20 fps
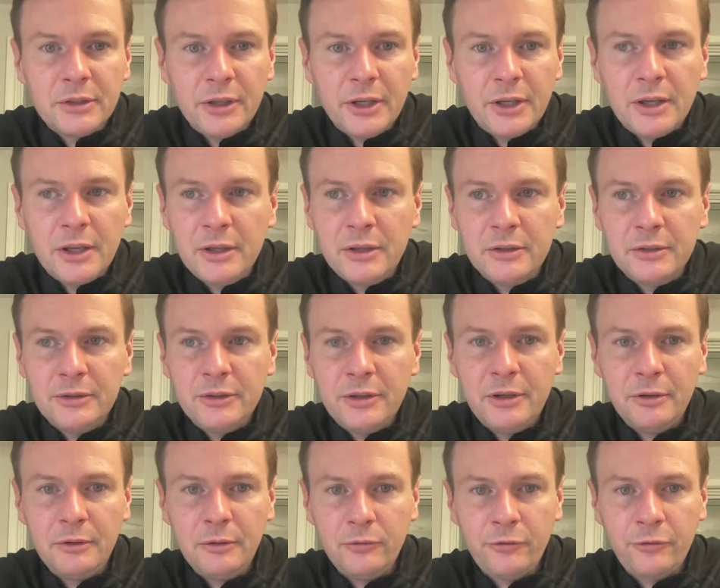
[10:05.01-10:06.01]
Like,
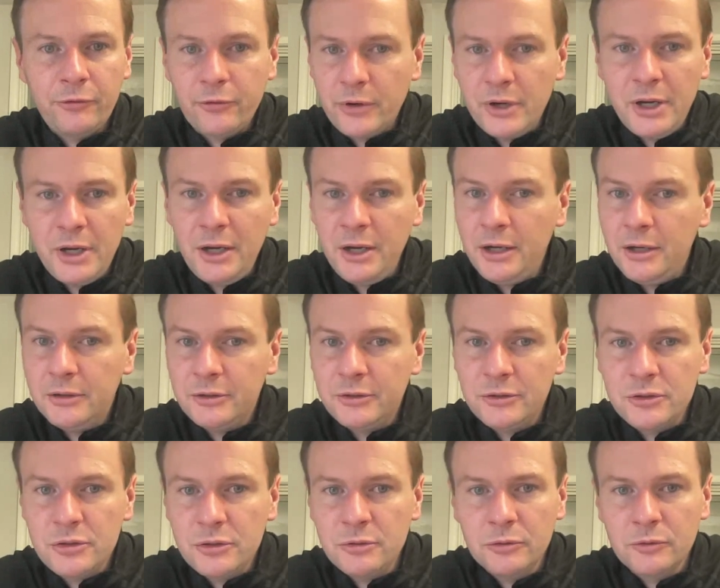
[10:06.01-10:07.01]
they're free
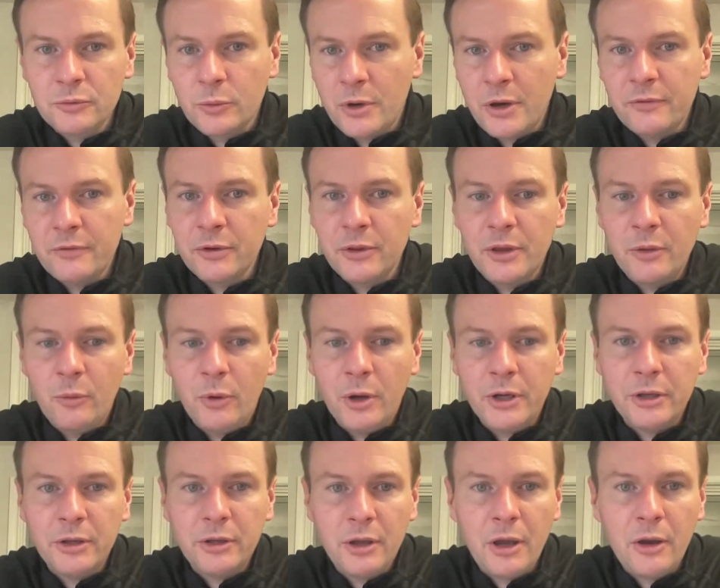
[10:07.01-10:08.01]
to choose wherever they want
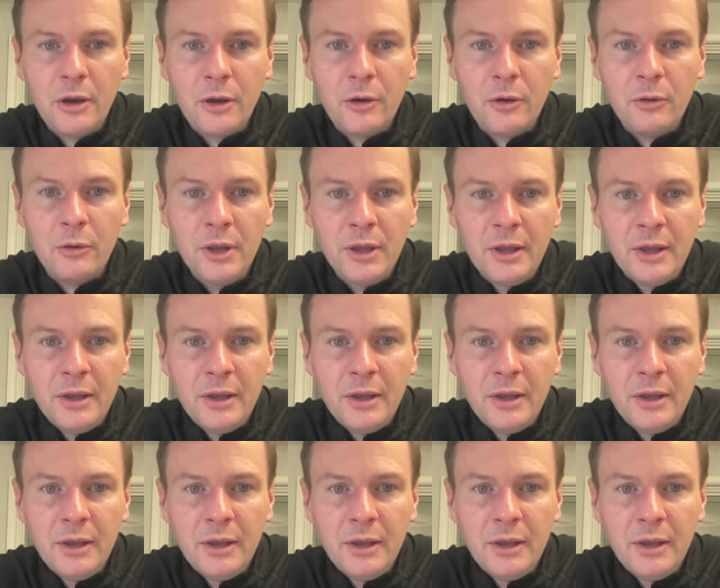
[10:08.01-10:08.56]
to go.